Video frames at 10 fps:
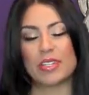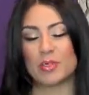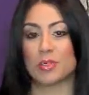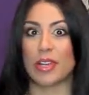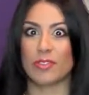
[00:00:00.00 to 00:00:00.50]

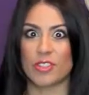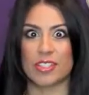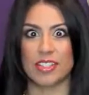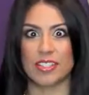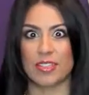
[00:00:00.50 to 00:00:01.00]
It's great for
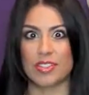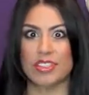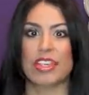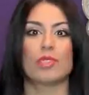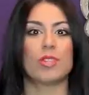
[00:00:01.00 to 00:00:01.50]
sensitive
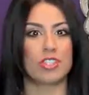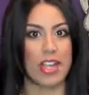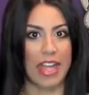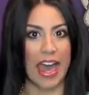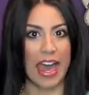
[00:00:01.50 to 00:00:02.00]
skin, which
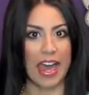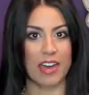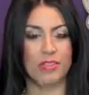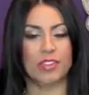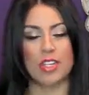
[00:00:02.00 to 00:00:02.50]
I
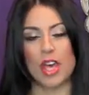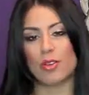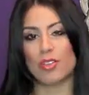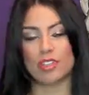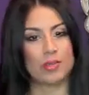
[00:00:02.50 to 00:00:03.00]
have,
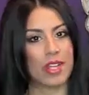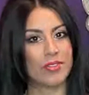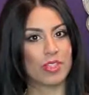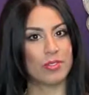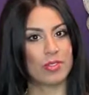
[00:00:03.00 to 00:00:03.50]
so that's what
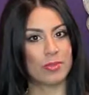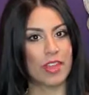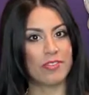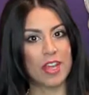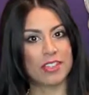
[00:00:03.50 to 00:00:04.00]
I've used for
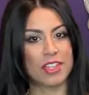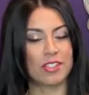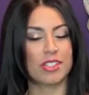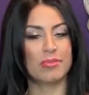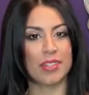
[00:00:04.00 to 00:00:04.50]
my
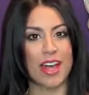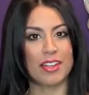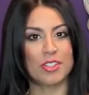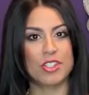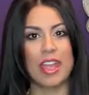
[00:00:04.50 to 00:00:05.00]
foundation and
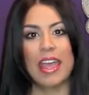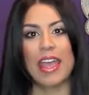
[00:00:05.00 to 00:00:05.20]
blush.